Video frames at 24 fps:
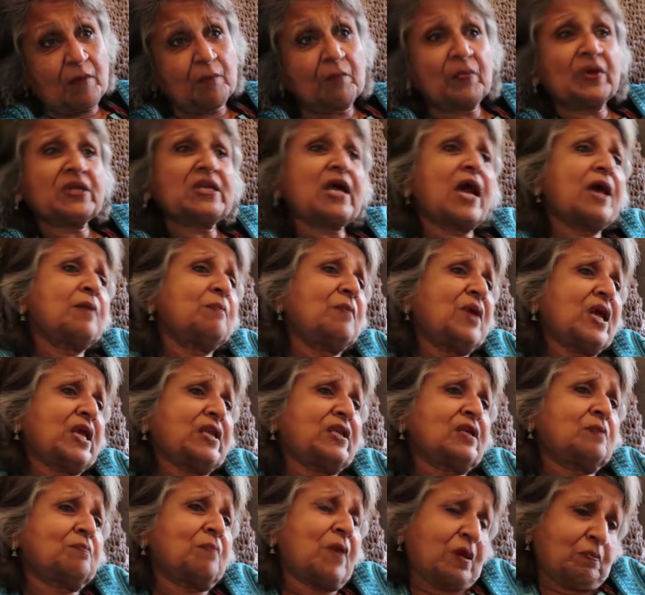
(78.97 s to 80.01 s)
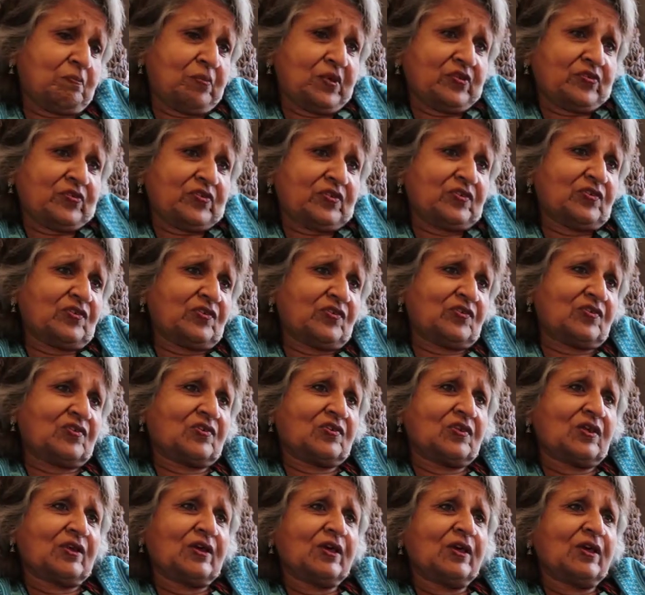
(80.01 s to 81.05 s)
But I made it my business